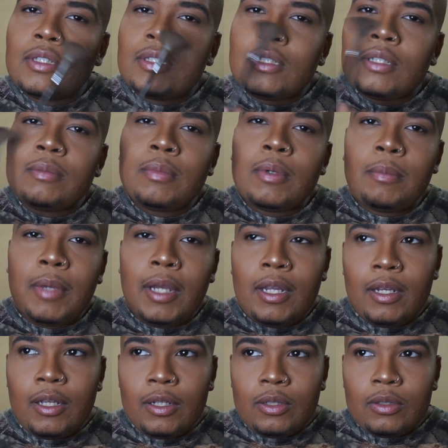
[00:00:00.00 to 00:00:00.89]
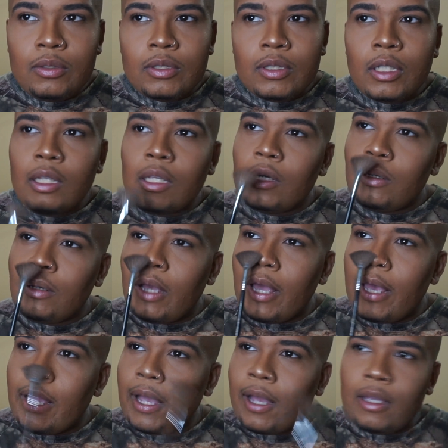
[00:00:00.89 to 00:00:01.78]
tip of my nose a little.
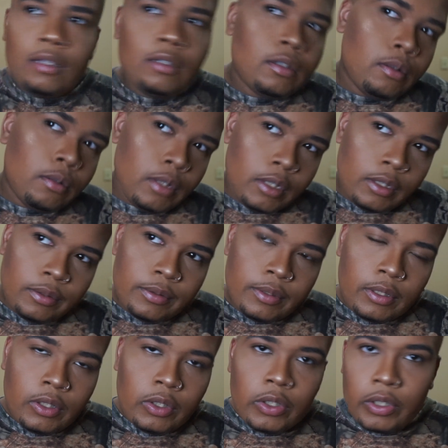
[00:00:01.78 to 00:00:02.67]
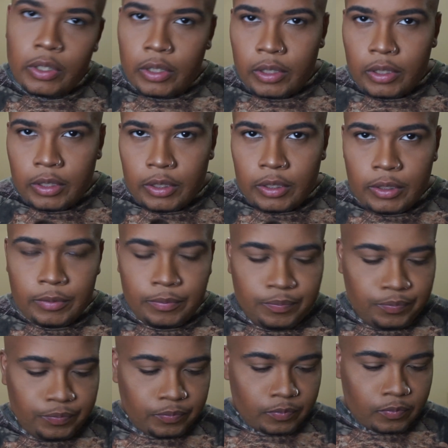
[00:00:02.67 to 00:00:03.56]
Hey, how you doing?
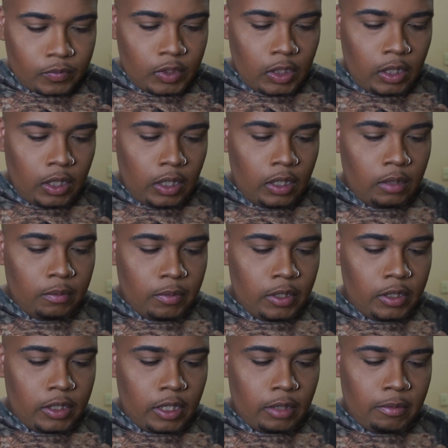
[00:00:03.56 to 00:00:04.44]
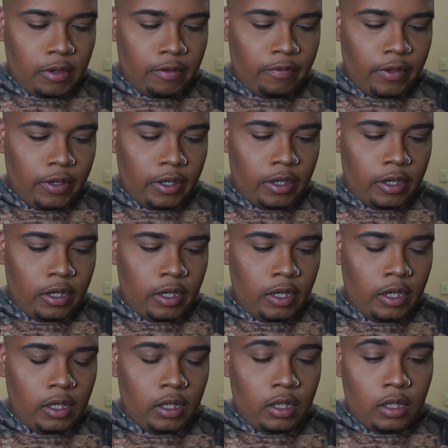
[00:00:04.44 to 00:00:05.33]
And then I'm gonna take my finger
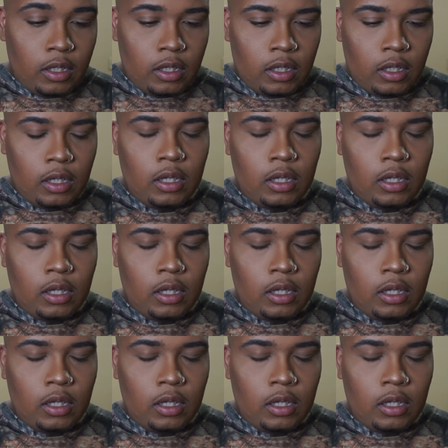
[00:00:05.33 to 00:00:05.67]
and